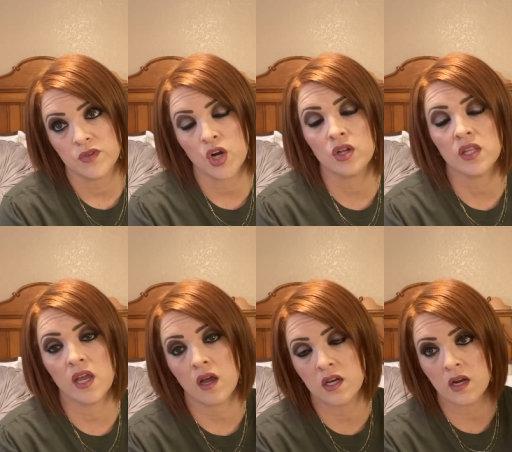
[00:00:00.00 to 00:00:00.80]
early
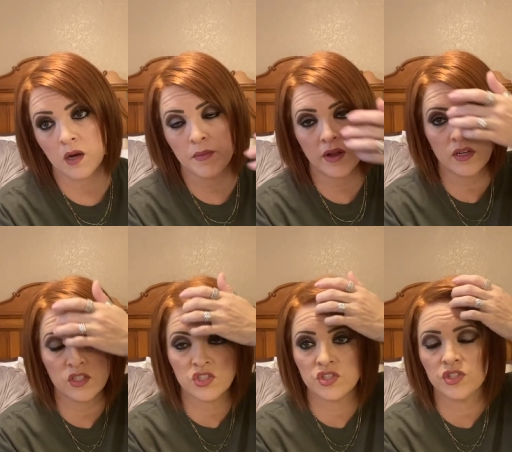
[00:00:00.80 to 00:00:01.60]
on in our
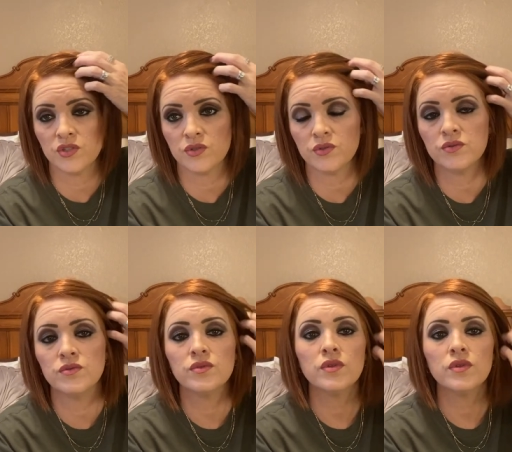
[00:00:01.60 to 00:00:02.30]
marriage to